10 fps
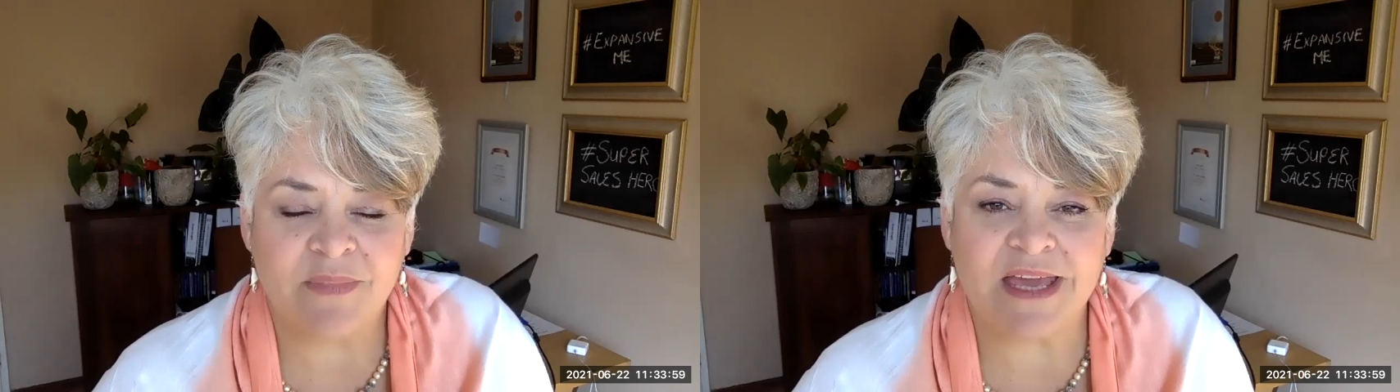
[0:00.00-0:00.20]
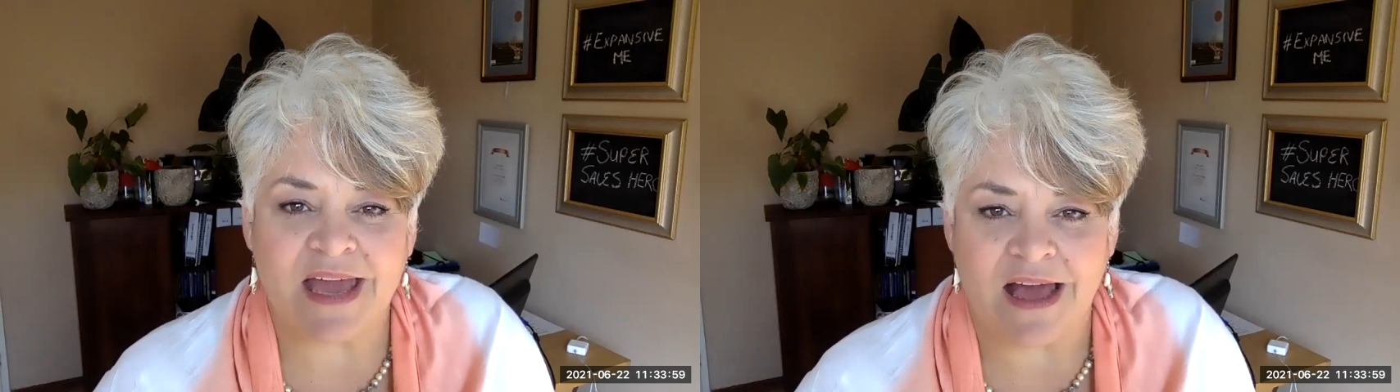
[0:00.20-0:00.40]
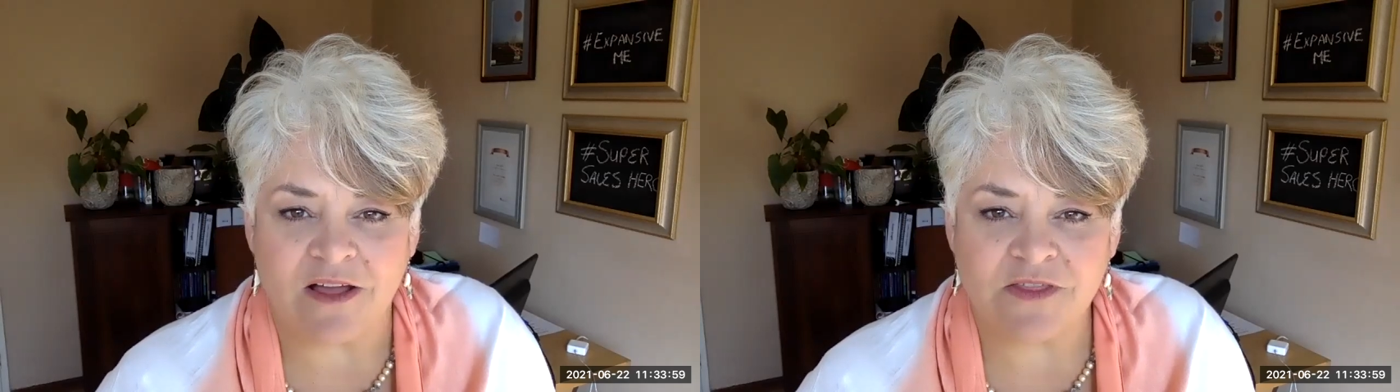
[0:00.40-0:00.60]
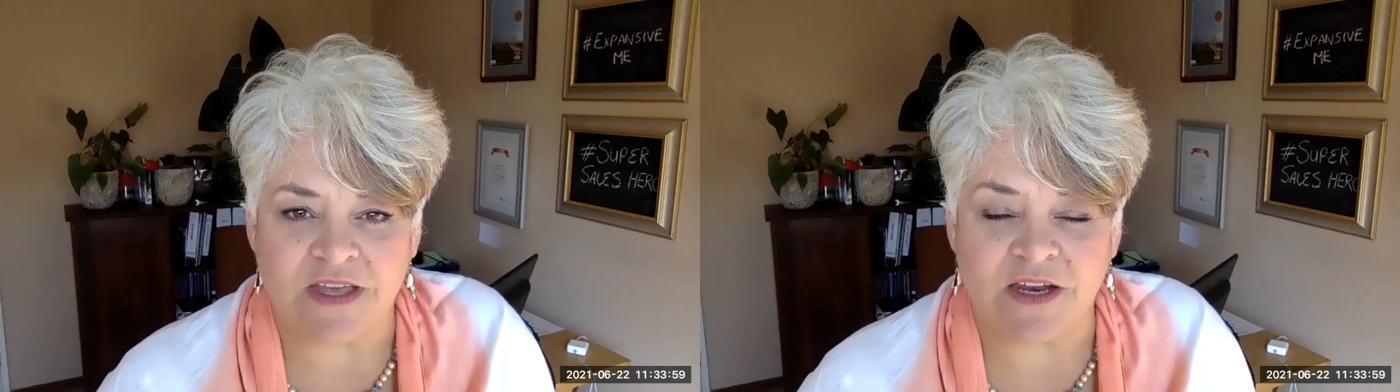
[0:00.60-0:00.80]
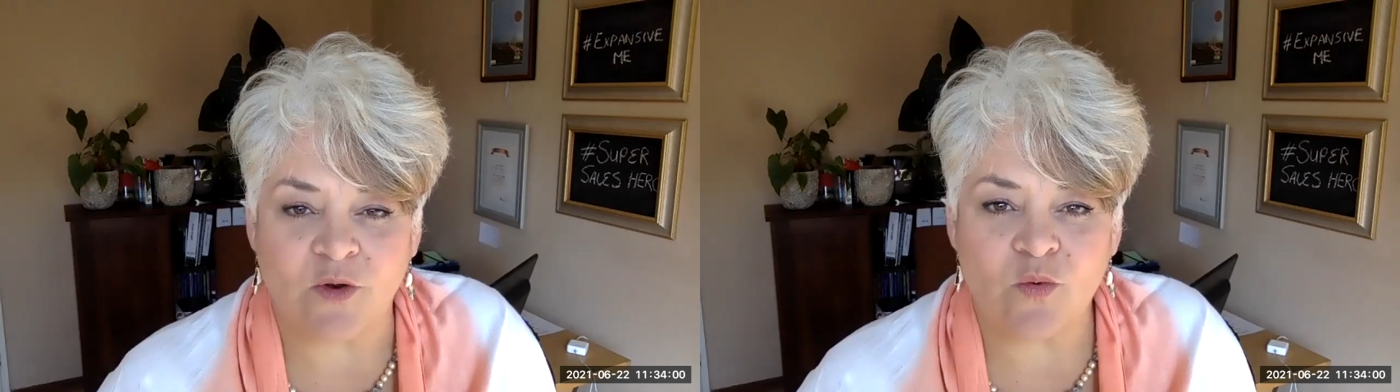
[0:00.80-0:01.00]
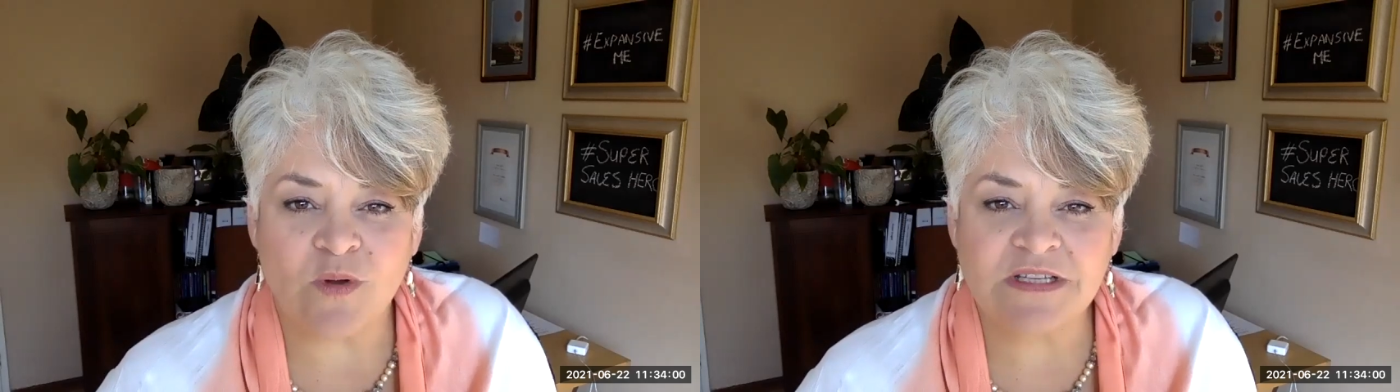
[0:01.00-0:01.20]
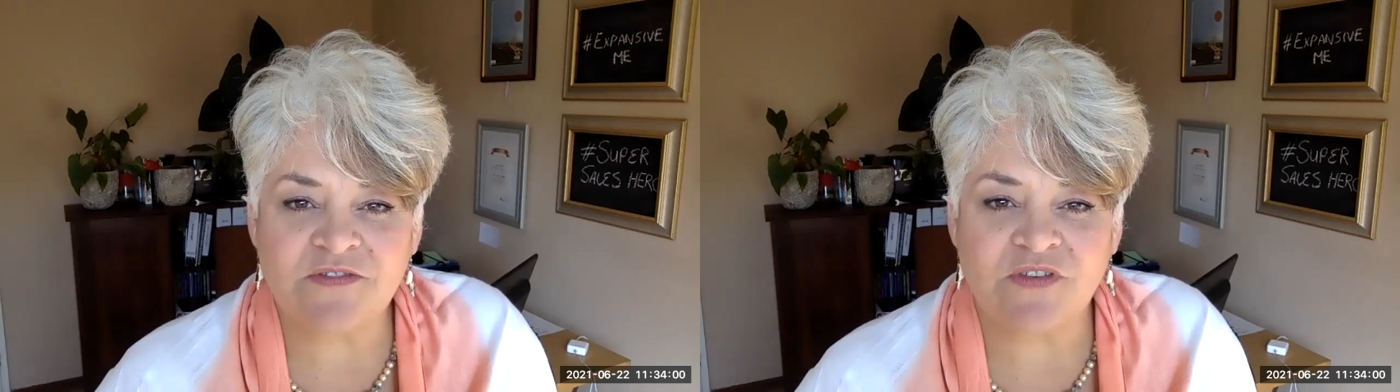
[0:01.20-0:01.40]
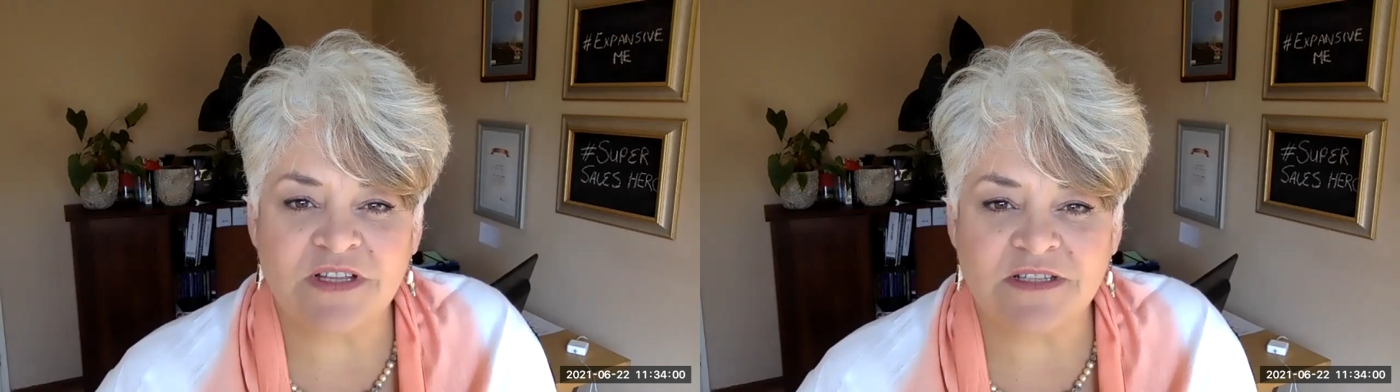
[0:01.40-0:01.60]
be out there It always
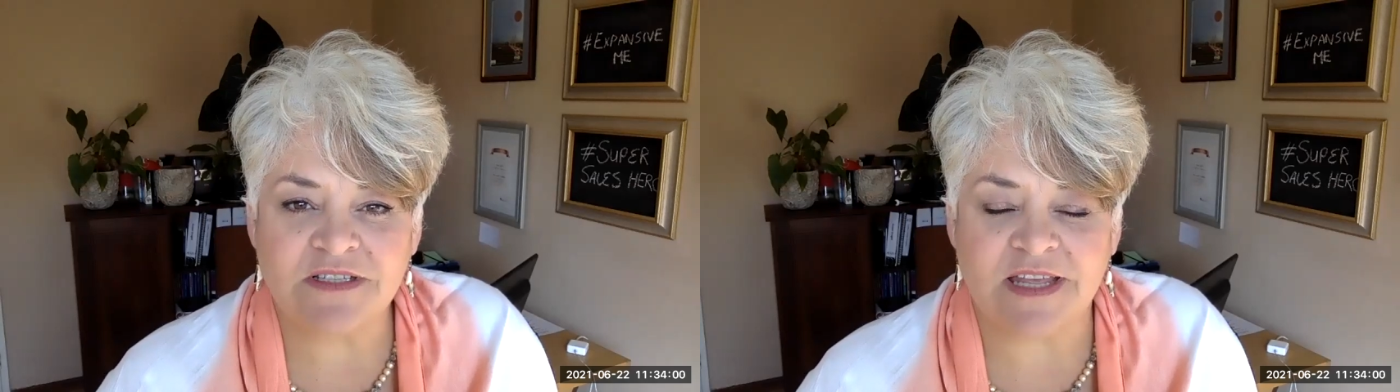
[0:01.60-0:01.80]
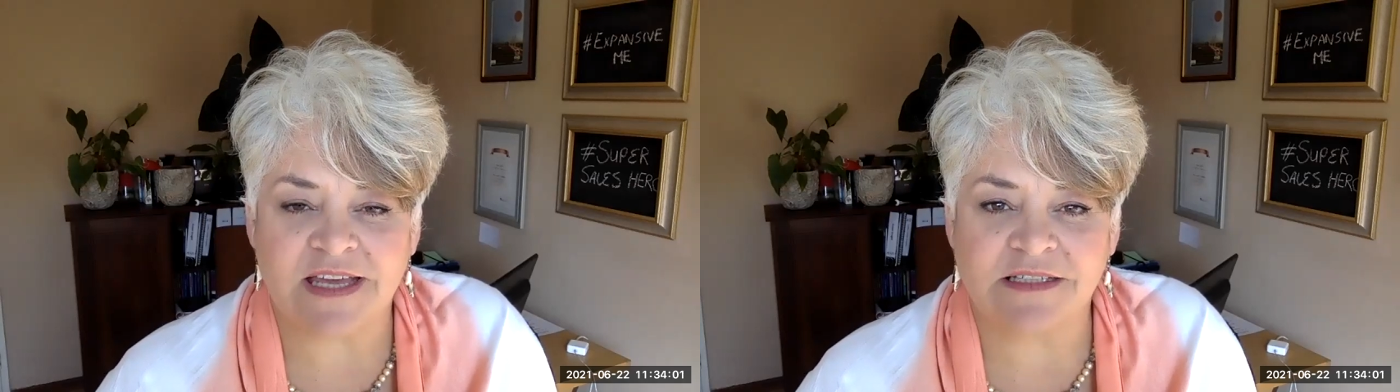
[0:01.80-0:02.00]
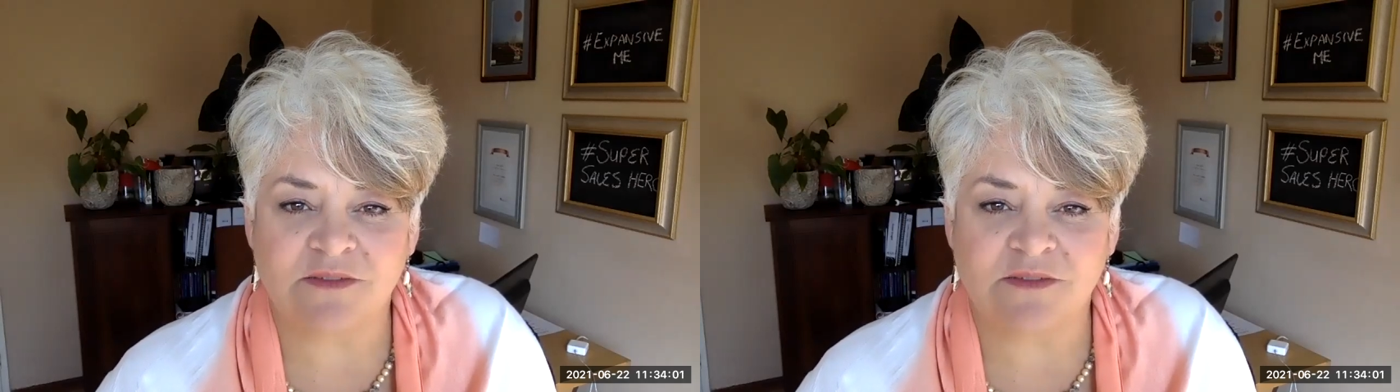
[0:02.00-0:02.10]
feels that